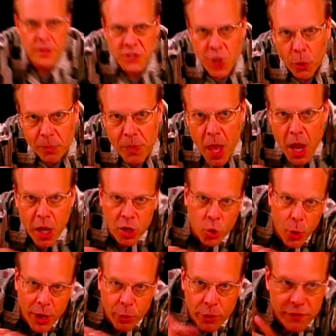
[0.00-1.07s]
So, a
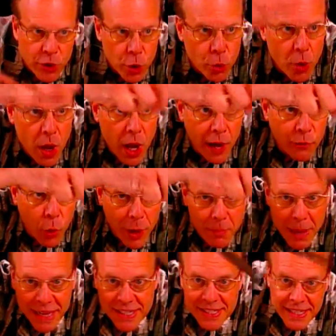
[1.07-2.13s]
quick review of what
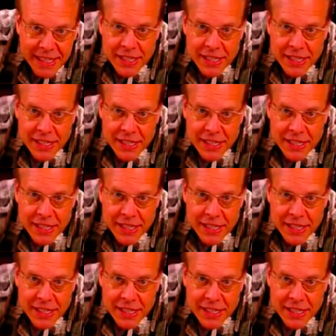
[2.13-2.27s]
makes